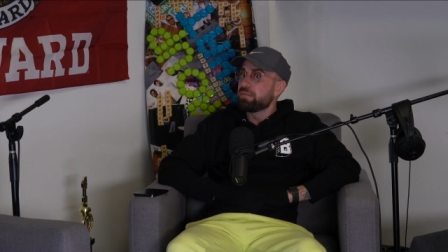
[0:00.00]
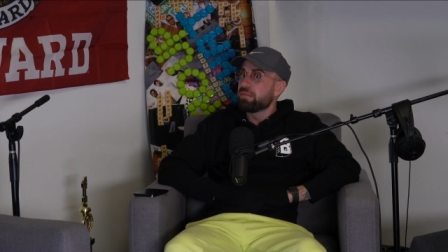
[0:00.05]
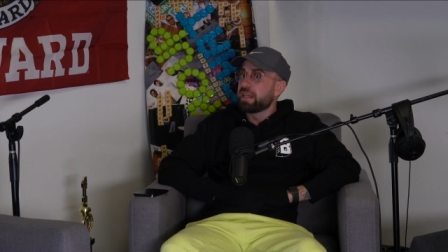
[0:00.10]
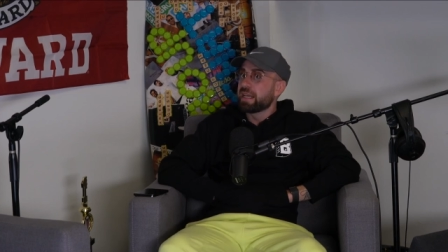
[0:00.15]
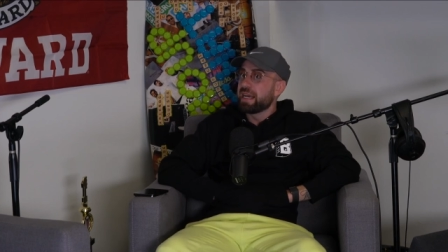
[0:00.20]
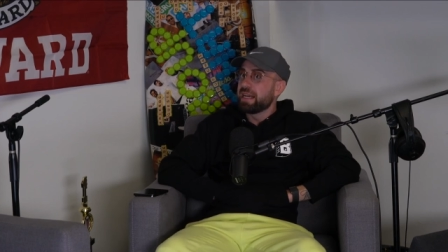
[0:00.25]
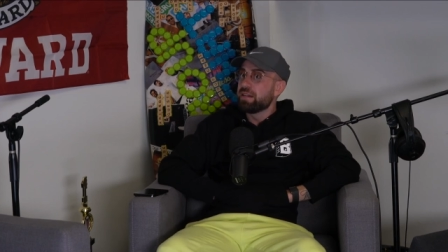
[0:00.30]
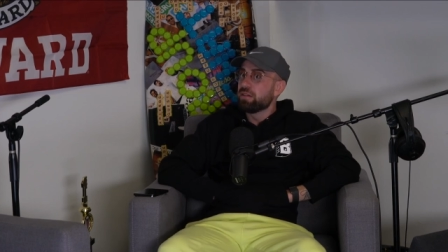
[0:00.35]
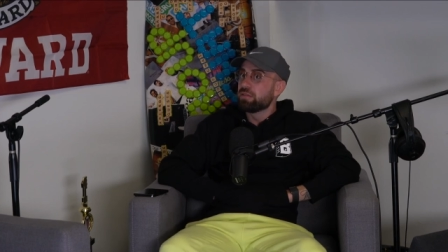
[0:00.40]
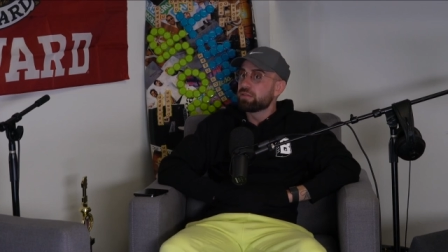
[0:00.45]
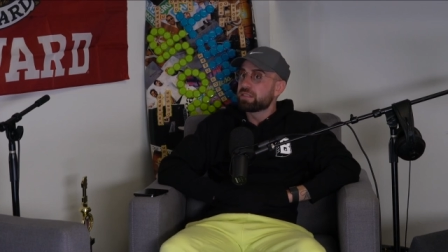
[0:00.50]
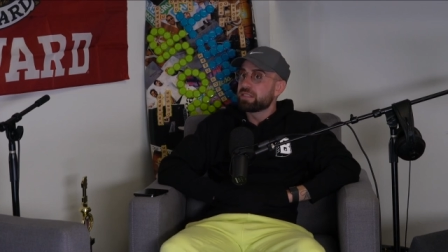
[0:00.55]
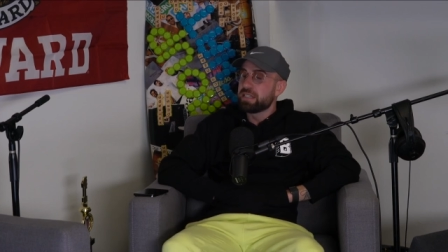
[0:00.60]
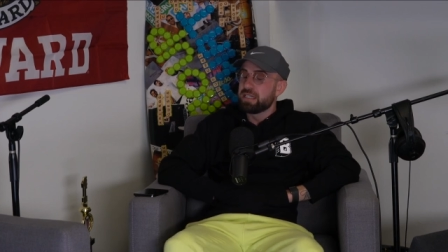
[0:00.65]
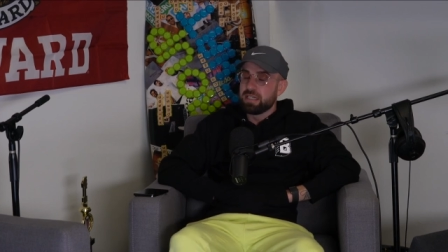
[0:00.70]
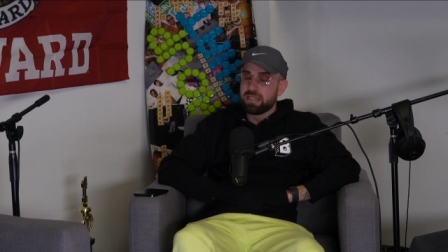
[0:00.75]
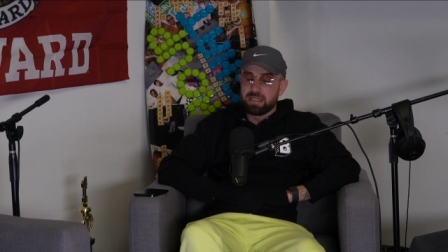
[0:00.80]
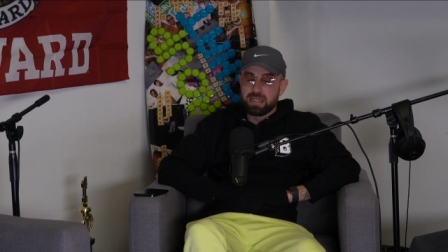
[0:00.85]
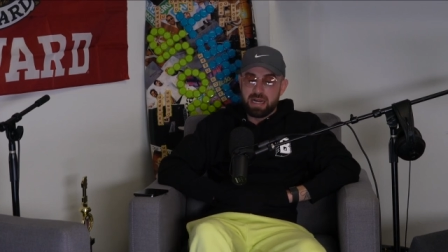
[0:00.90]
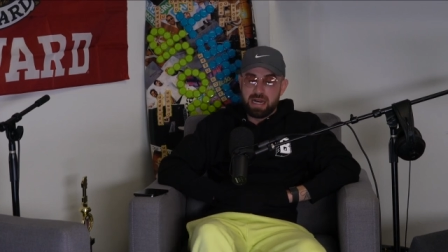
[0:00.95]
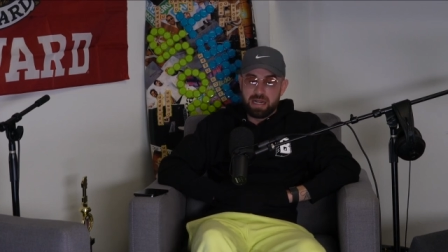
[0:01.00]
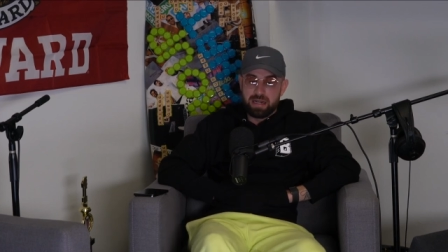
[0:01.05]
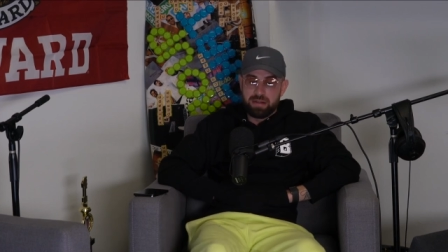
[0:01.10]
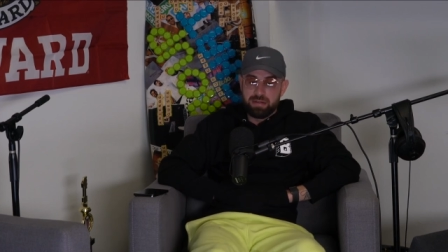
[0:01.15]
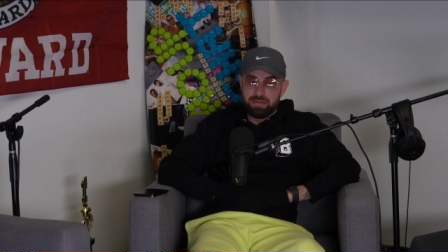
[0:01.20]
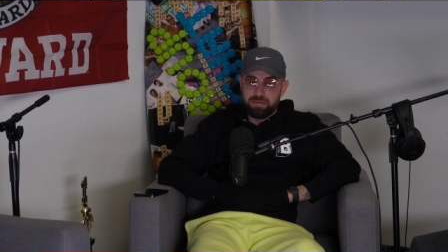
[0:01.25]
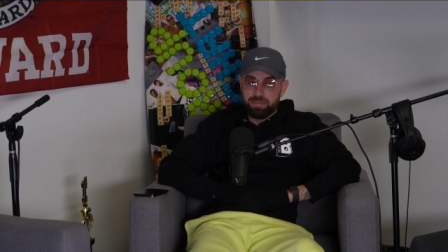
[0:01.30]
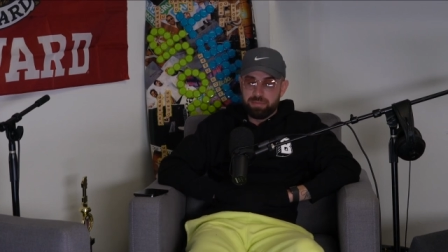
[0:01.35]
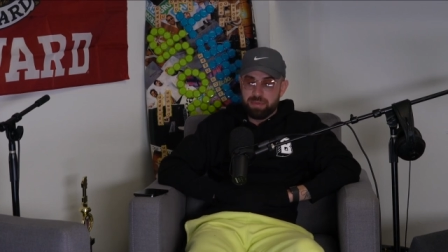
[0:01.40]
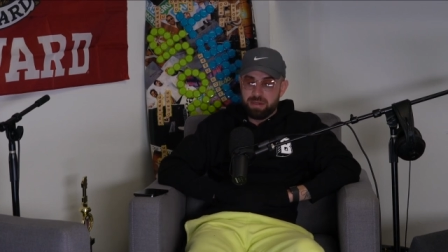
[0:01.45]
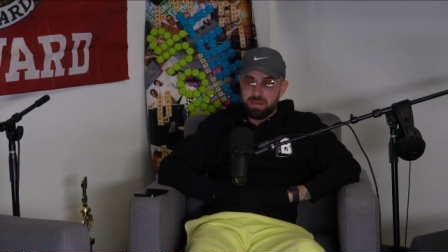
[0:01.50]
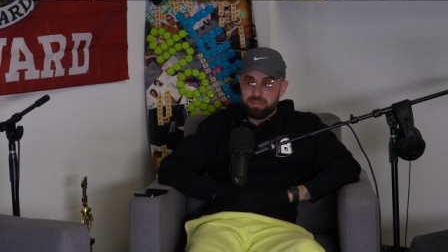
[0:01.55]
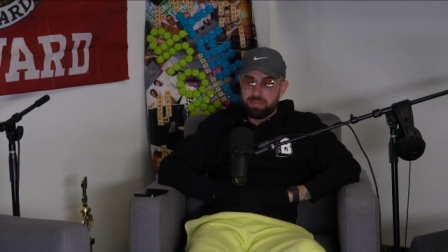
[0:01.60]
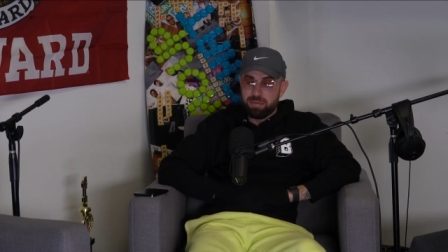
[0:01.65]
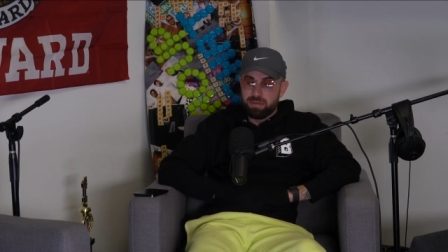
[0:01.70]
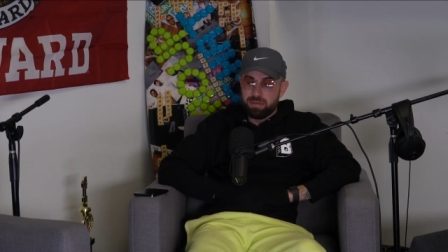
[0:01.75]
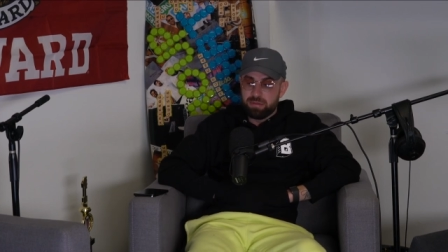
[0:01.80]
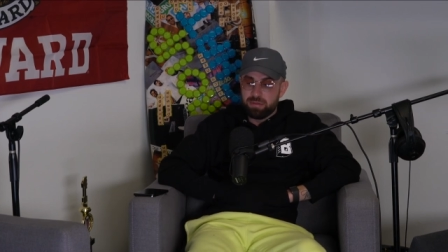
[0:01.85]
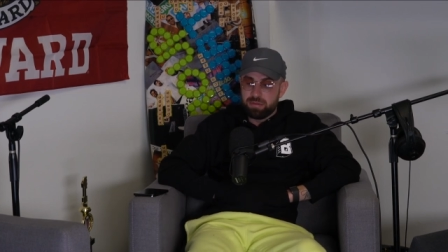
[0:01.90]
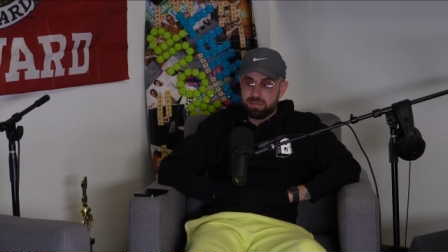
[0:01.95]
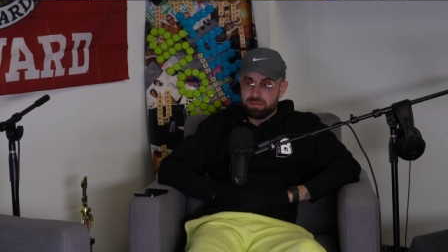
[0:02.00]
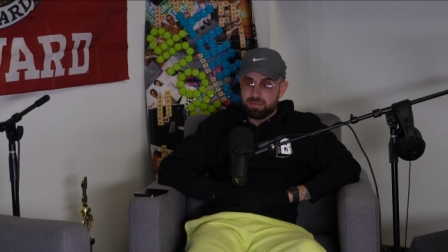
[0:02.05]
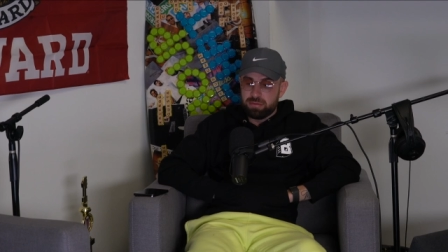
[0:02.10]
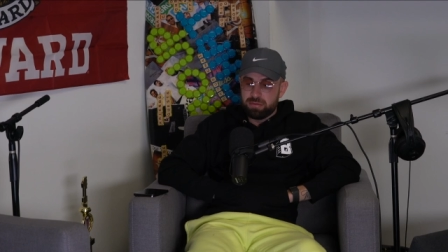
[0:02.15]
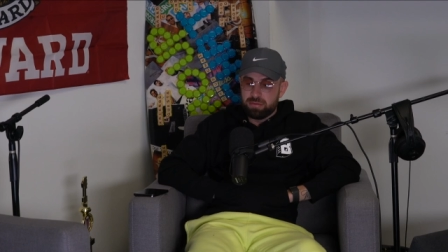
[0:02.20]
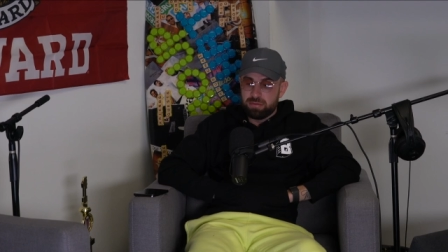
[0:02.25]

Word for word: Like I don't see a lot of people